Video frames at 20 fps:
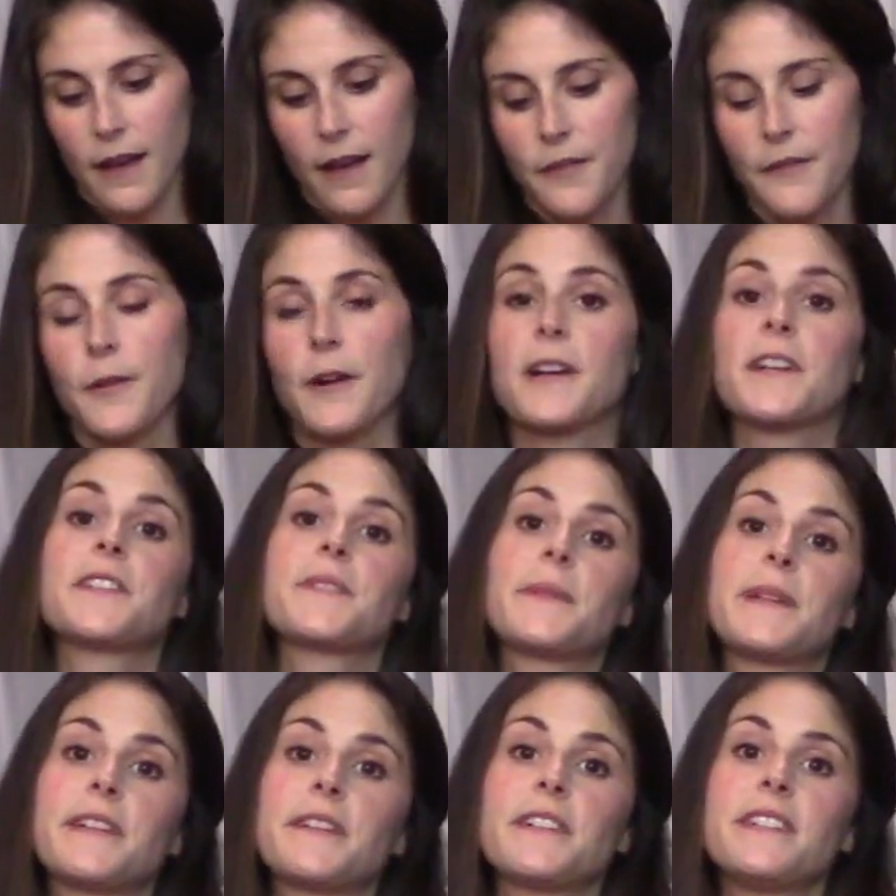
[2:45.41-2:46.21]
For our
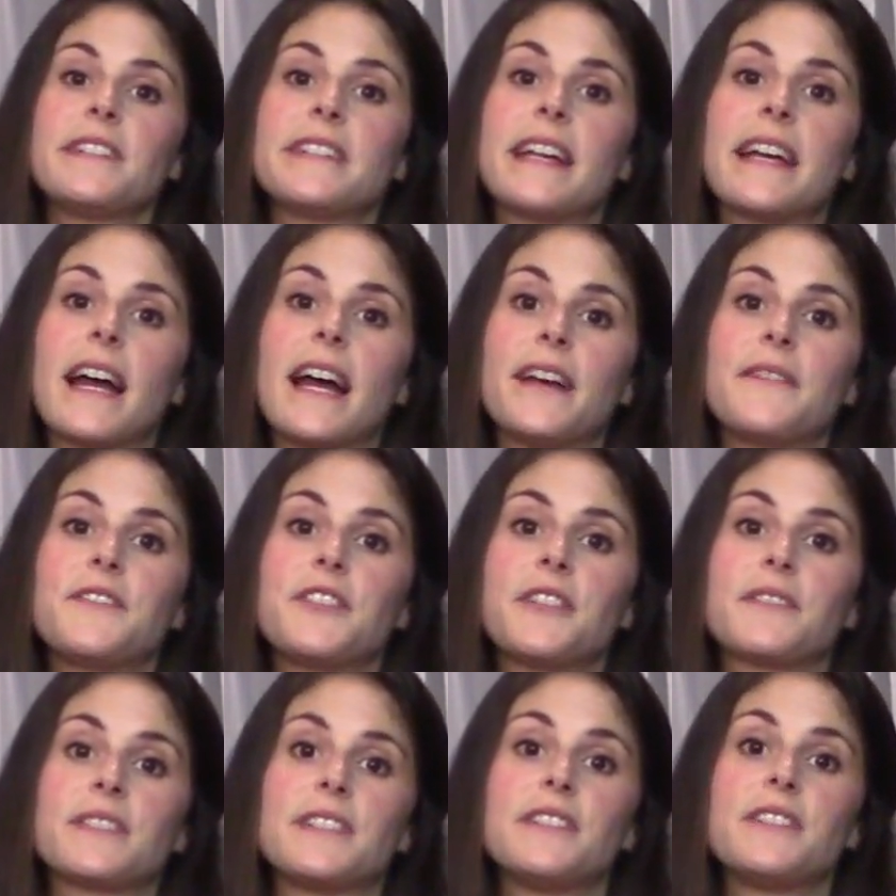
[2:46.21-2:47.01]
sweetener today, I've
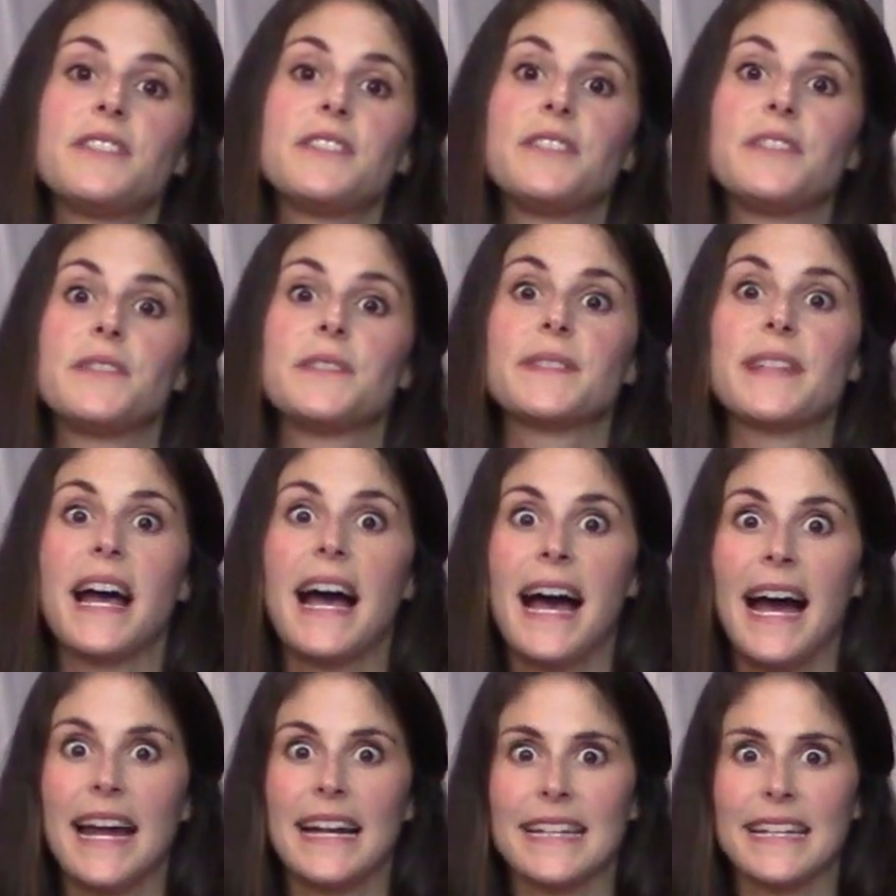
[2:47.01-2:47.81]
chosen to use
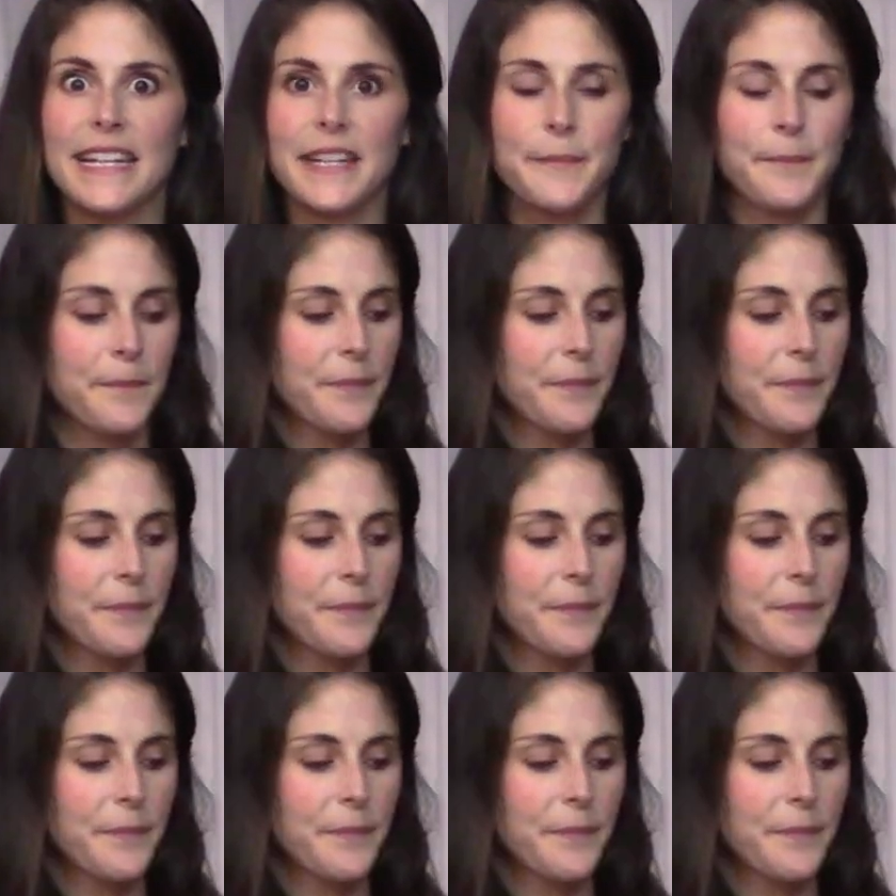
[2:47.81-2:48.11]
honey.